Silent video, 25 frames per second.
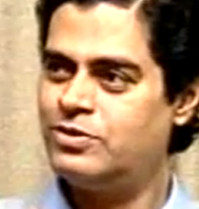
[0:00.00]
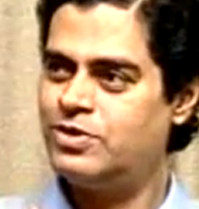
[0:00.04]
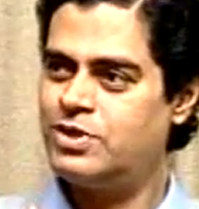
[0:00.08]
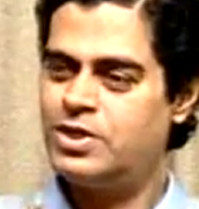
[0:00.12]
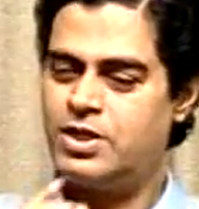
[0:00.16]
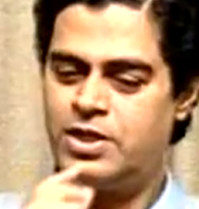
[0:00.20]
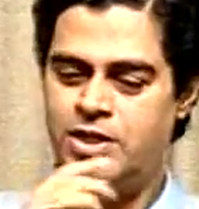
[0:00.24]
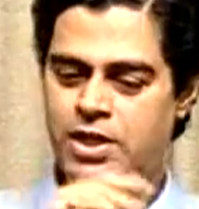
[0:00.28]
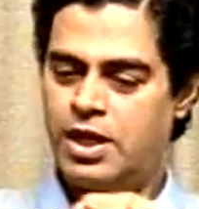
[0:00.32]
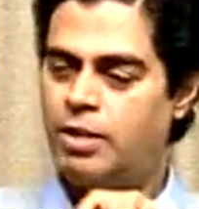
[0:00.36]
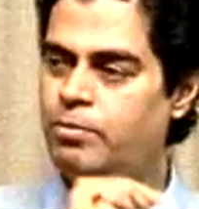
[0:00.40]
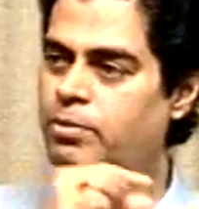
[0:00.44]

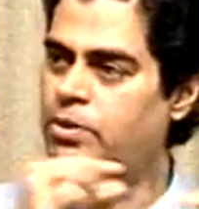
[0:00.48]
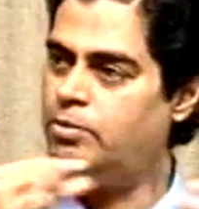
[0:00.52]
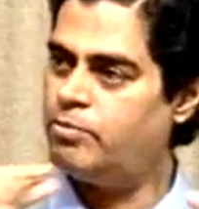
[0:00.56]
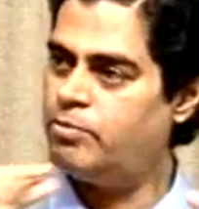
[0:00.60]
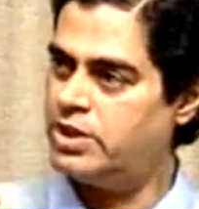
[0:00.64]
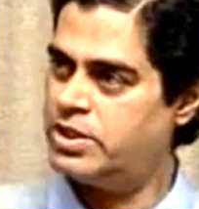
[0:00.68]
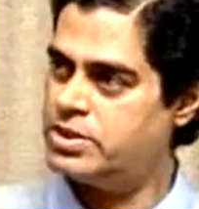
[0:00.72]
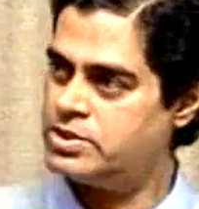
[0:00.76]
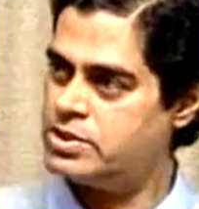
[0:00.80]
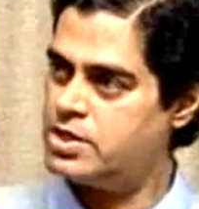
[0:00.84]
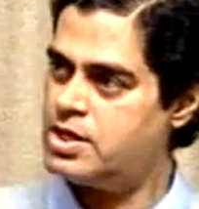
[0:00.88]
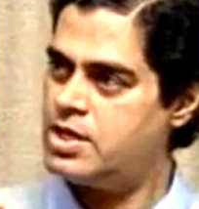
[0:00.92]
Double
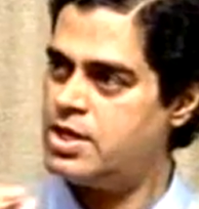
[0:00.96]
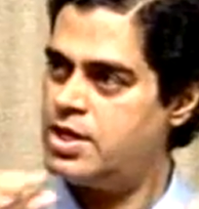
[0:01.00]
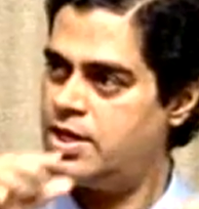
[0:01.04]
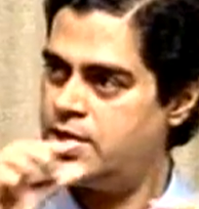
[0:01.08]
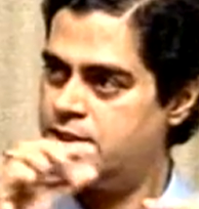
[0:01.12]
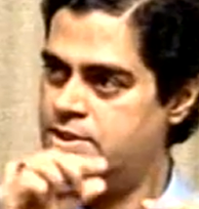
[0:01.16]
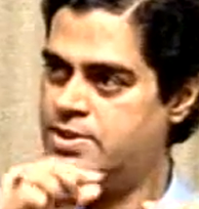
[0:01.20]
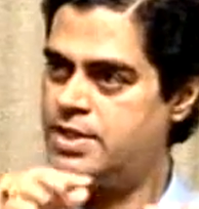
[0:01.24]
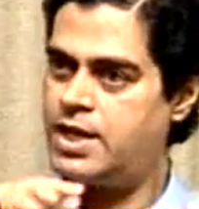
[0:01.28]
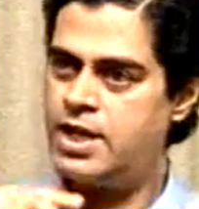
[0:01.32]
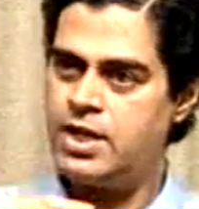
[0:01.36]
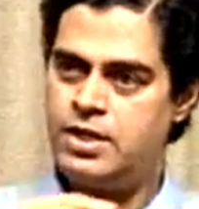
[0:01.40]
bonds,
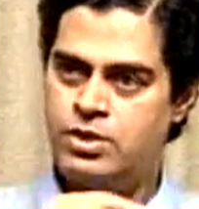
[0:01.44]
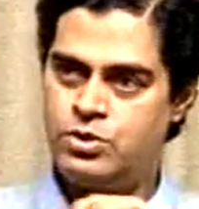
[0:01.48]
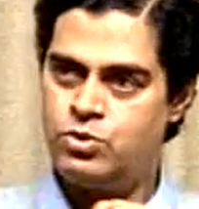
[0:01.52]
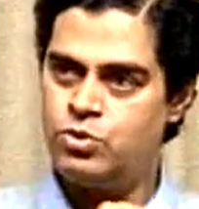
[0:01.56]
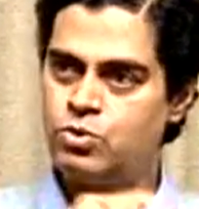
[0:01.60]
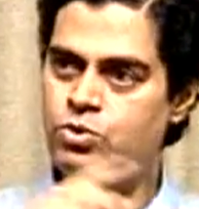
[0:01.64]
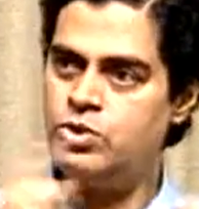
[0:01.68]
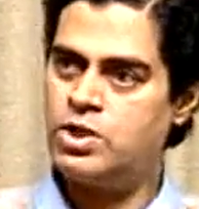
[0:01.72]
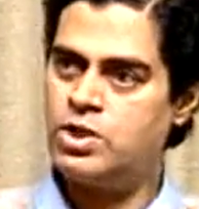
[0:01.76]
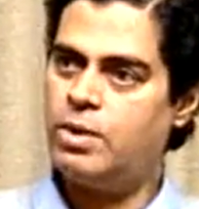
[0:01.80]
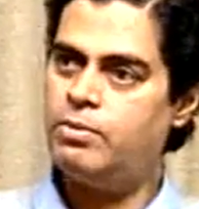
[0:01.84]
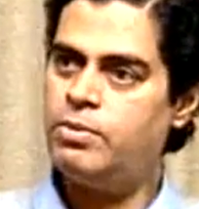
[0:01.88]
Si, two
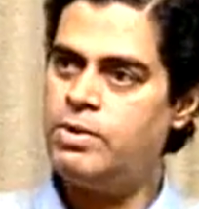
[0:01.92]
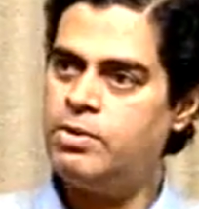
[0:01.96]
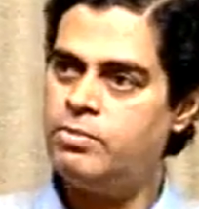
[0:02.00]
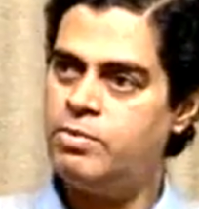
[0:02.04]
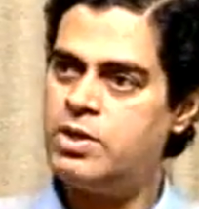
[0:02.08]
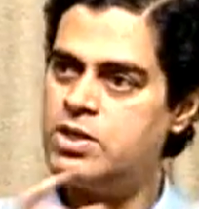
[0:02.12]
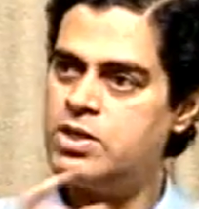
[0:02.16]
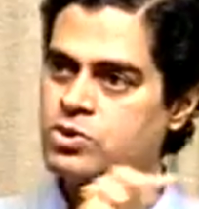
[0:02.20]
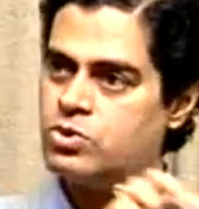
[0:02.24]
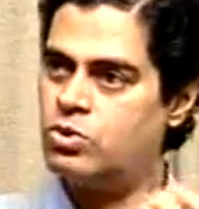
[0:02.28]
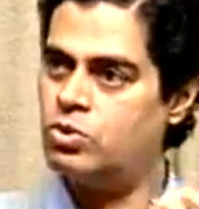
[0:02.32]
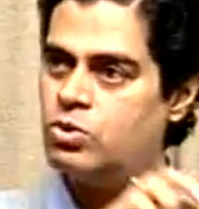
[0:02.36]
double bonds,
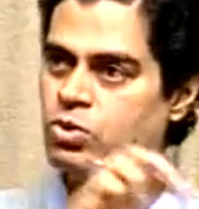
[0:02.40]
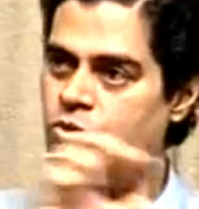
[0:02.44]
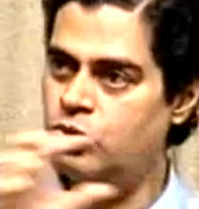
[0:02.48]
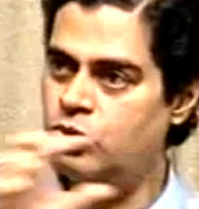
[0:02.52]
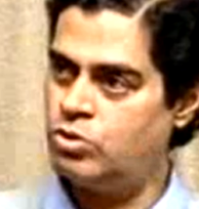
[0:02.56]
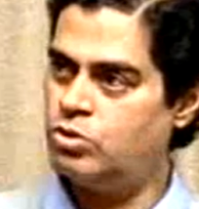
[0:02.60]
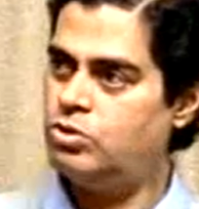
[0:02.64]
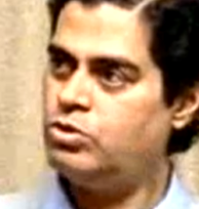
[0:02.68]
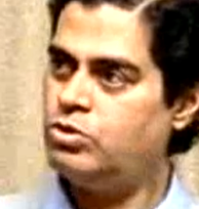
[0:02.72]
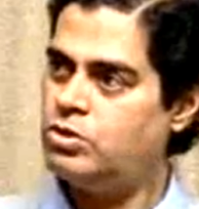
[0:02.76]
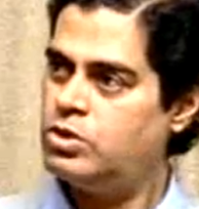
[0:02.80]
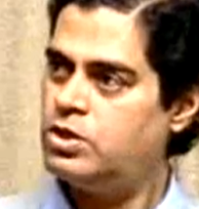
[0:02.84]
OO,
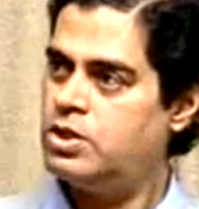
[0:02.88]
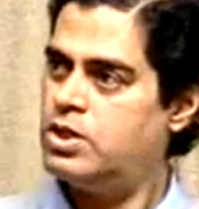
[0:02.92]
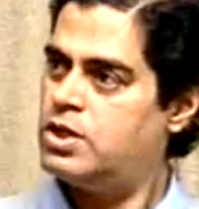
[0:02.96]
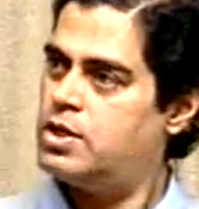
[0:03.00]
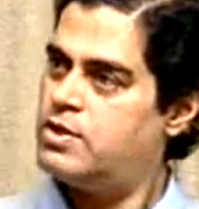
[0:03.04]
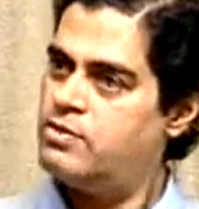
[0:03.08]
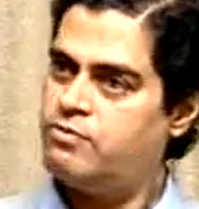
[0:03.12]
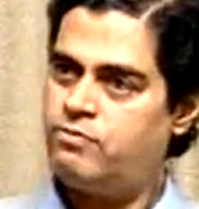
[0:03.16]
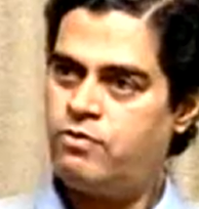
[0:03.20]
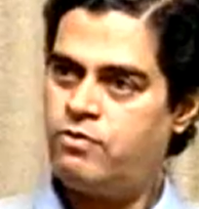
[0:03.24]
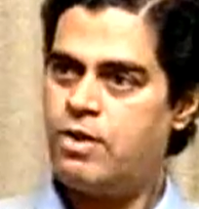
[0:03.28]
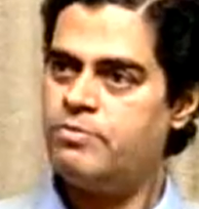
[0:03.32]

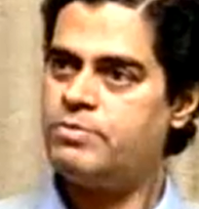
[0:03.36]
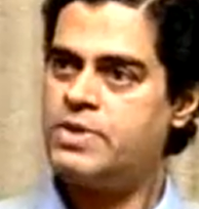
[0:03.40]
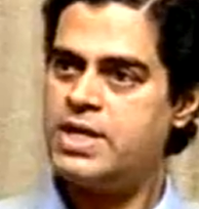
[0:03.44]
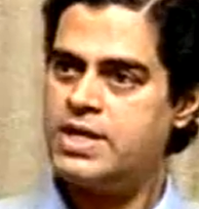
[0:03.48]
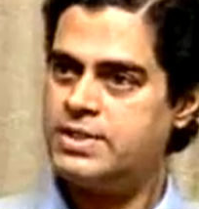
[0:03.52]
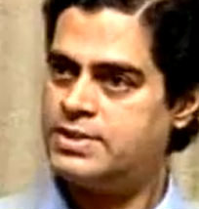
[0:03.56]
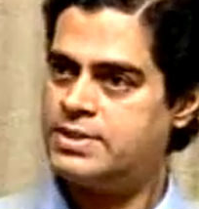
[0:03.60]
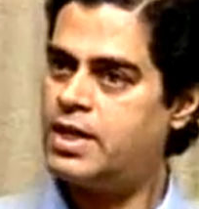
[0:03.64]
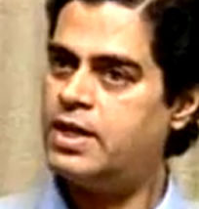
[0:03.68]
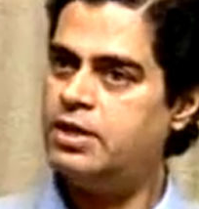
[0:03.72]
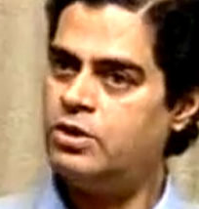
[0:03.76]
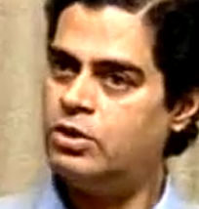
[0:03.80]
form the
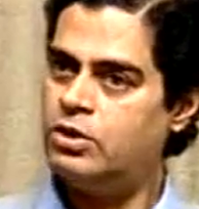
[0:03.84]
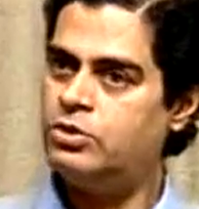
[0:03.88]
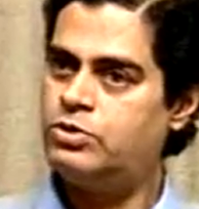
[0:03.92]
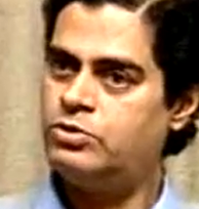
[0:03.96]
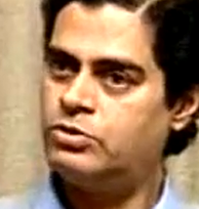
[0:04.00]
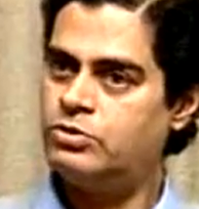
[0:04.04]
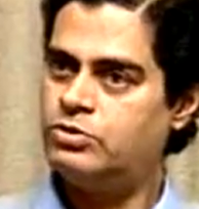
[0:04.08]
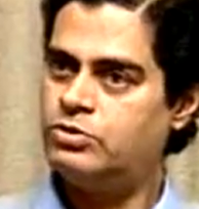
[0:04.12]
SiO2.